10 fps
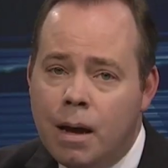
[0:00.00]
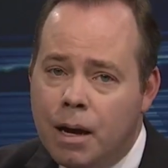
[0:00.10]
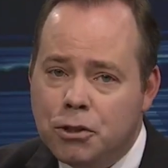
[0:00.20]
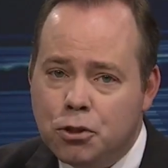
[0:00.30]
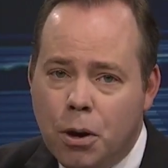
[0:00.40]

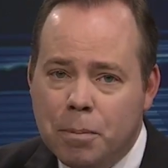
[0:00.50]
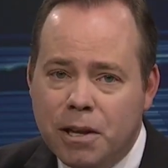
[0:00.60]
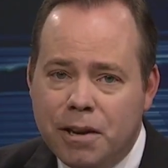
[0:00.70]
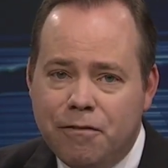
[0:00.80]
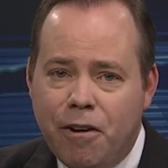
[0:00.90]
A
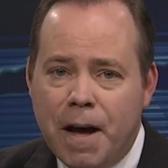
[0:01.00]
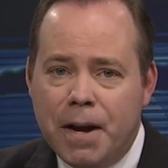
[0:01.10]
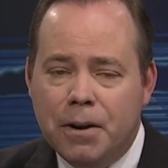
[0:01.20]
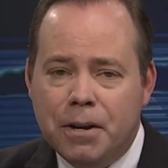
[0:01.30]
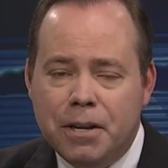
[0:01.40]
troubling
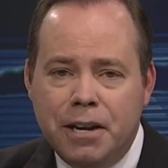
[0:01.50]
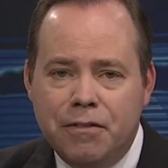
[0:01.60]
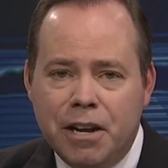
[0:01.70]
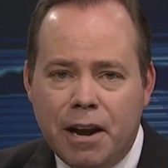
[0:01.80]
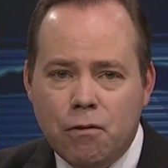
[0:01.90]
fire. Good
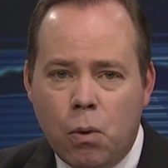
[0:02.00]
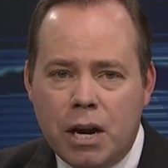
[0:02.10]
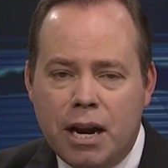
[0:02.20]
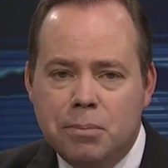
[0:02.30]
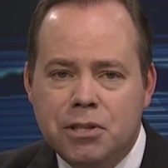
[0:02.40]
evening,
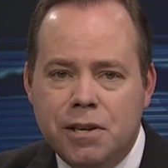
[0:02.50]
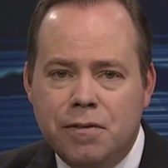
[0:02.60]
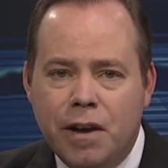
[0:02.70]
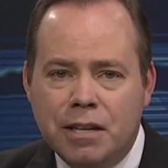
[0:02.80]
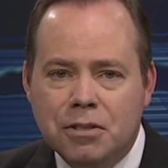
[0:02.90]
everyone. I'm
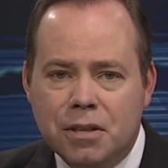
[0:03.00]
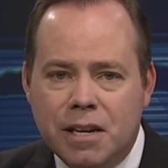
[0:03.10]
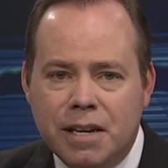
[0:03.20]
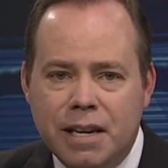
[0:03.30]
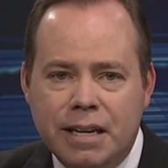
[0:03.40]
Steve Hensley.